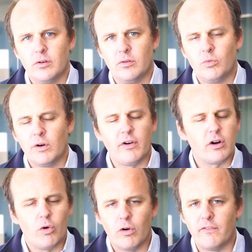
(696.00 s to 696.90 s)
One of our
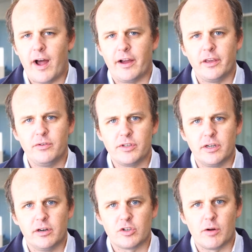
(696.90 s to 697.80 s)
core values here
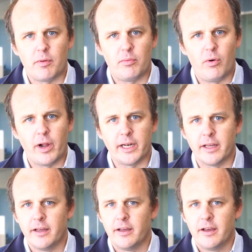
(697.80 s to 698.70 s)
at Triple Point,
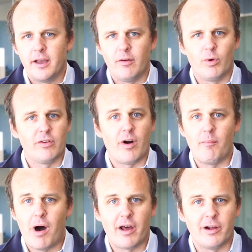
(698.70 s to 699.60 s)
and one of our
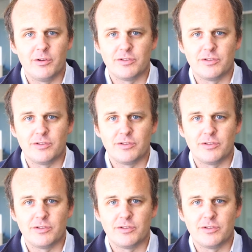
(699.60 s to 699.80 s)
mottos